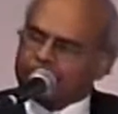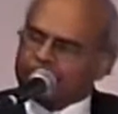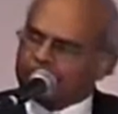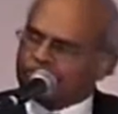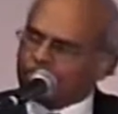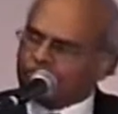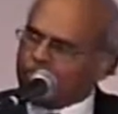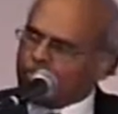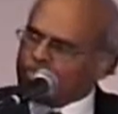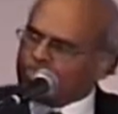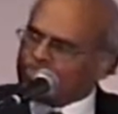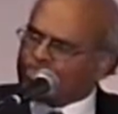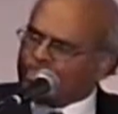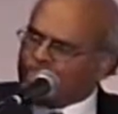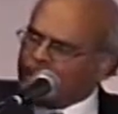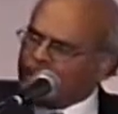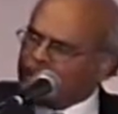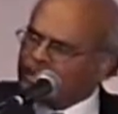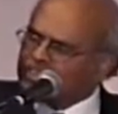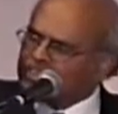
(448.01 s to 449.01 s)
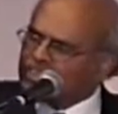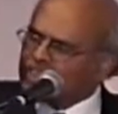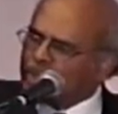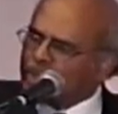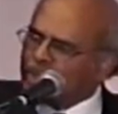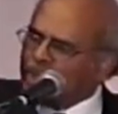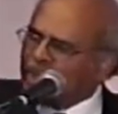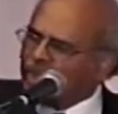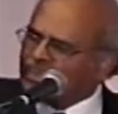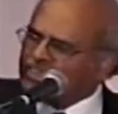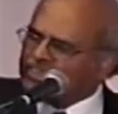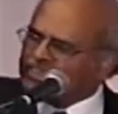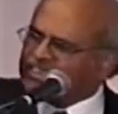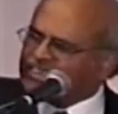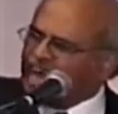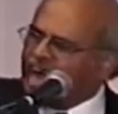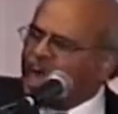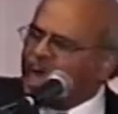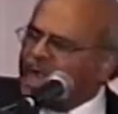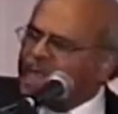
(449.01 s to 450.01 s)
For out there is a world
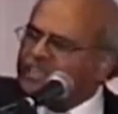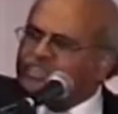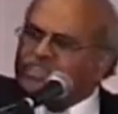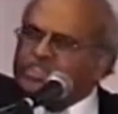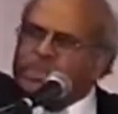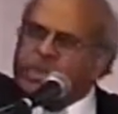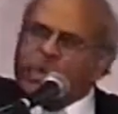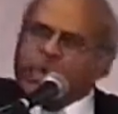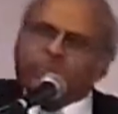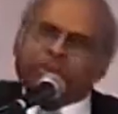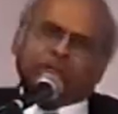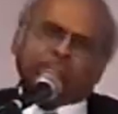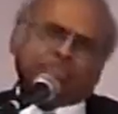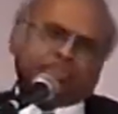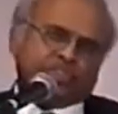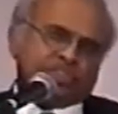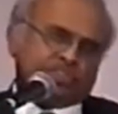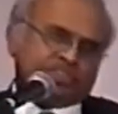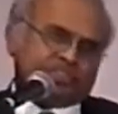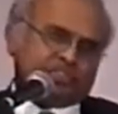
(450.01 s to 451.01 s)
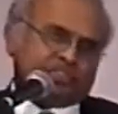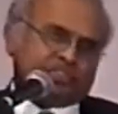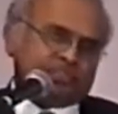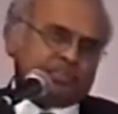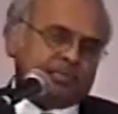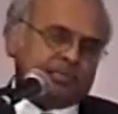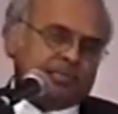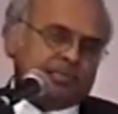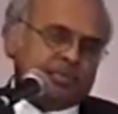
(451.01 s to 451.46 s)
dying to know about Jesus.